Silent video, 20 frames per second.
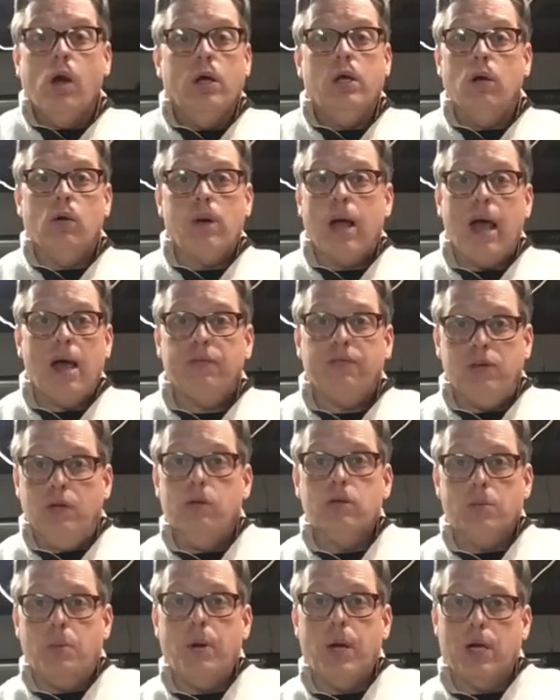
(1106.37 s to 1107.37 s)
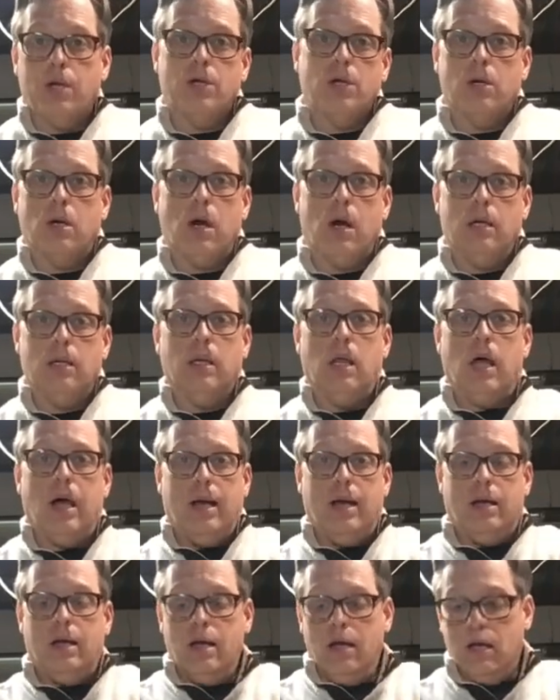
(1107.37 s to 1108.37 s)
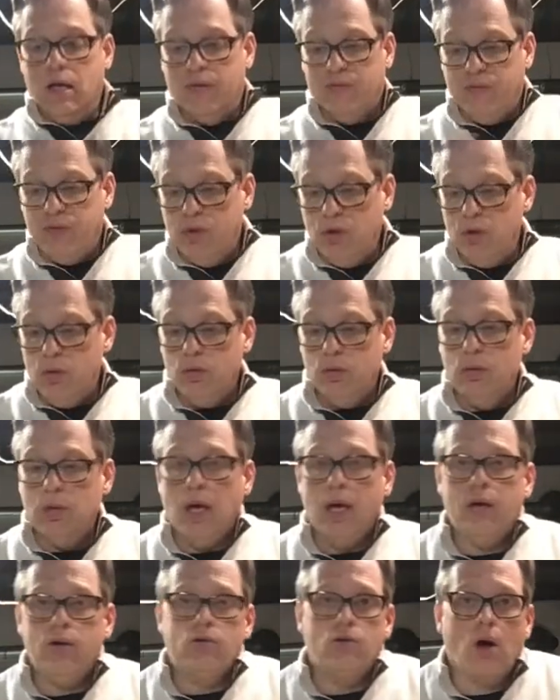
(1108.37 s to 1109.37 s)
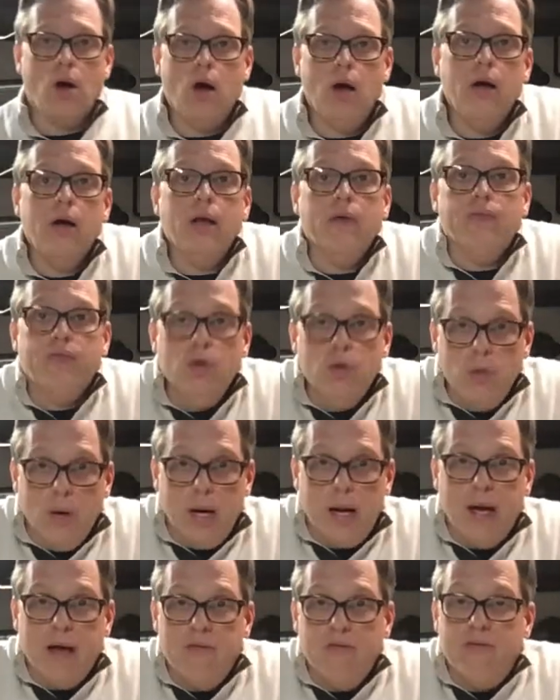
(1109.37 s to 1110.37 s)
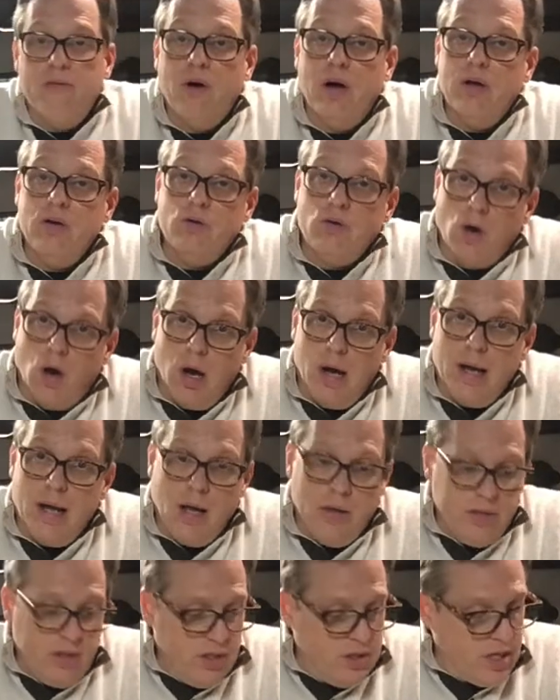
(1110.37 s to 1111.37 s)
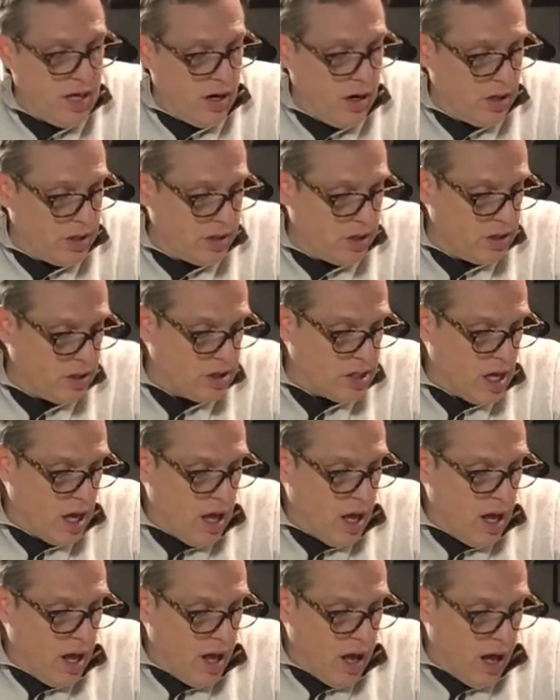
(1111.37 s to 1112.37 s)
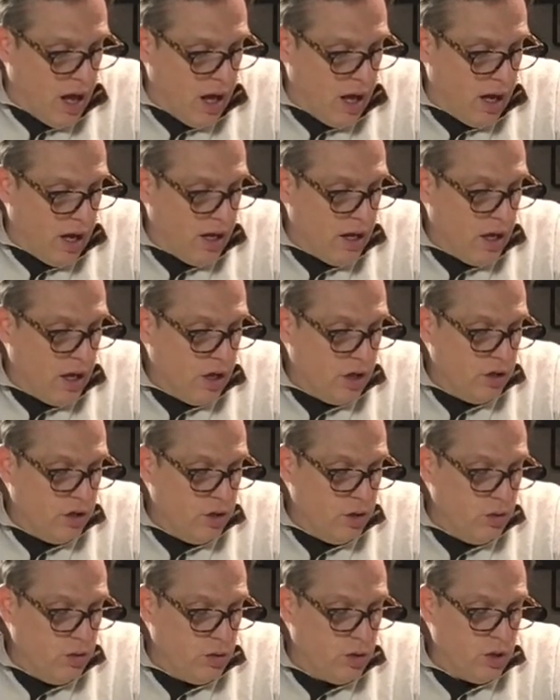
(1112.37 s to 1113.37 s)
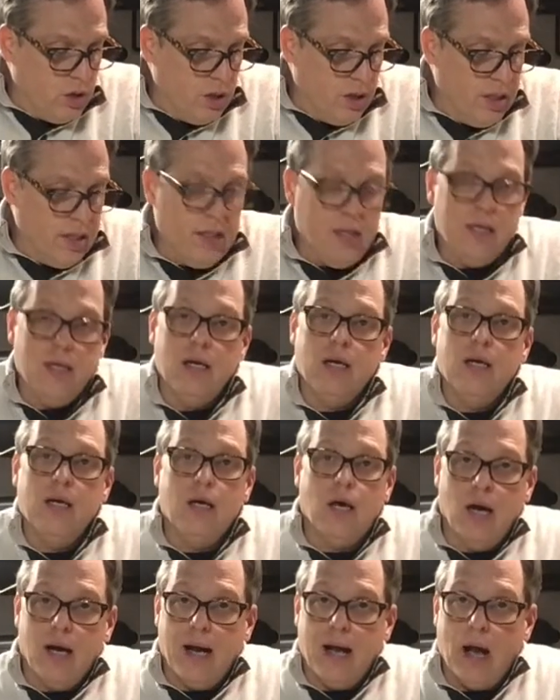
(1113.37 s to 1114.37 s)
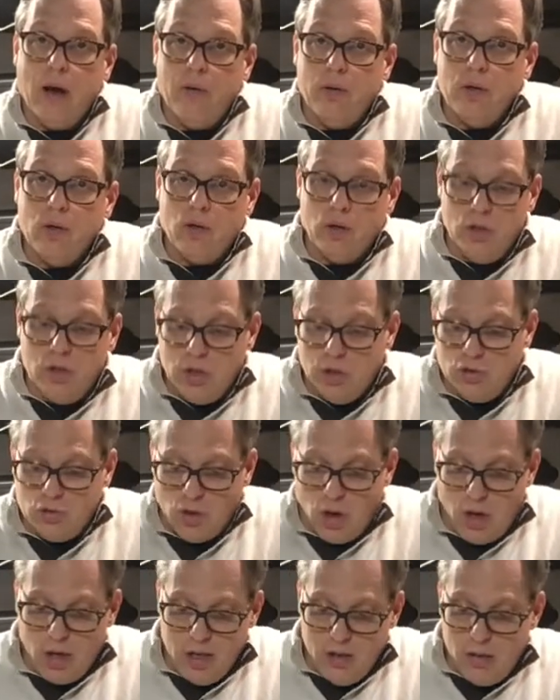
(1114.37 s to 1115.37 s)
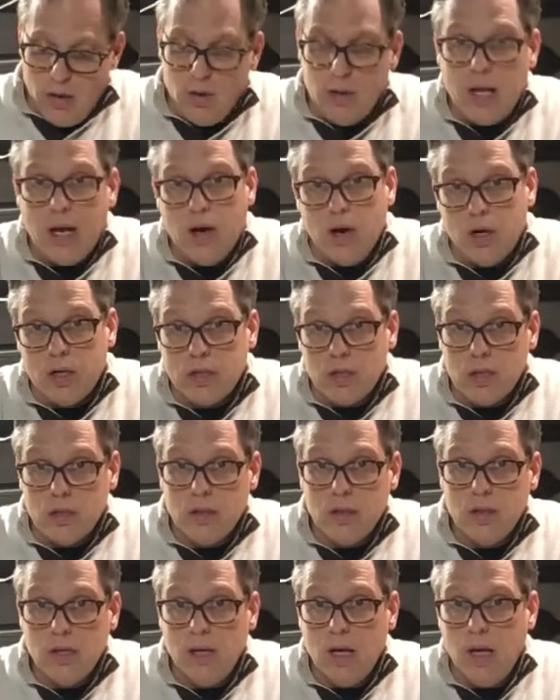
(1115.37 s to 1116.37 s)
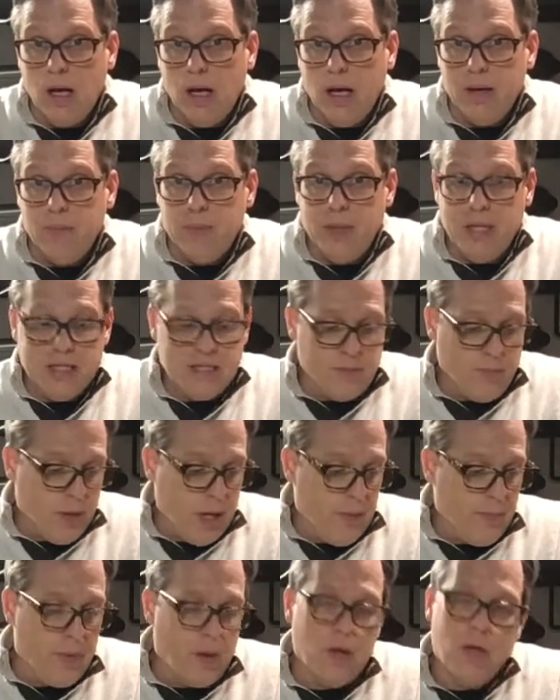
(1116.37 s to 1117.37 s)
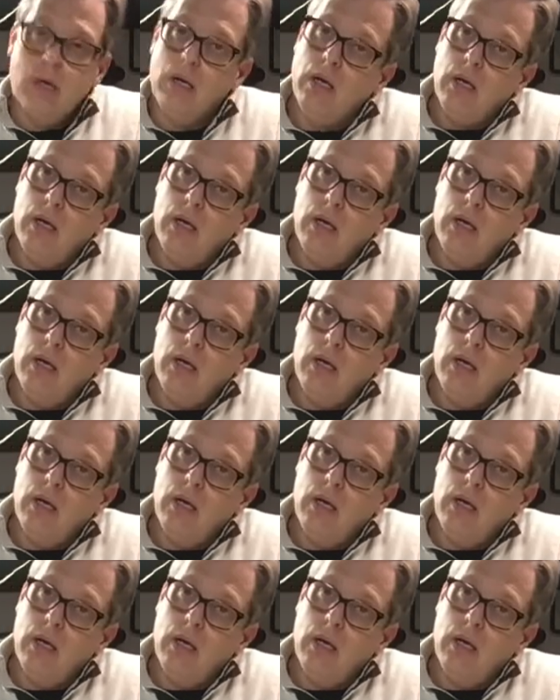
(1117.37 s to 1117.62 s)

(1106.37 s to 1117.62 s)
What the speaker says: You don't have to use a picture online. If you like drawing, if you want to have fun drawing out these characters, you could cut out, or you could draw your own character on a piece of paper.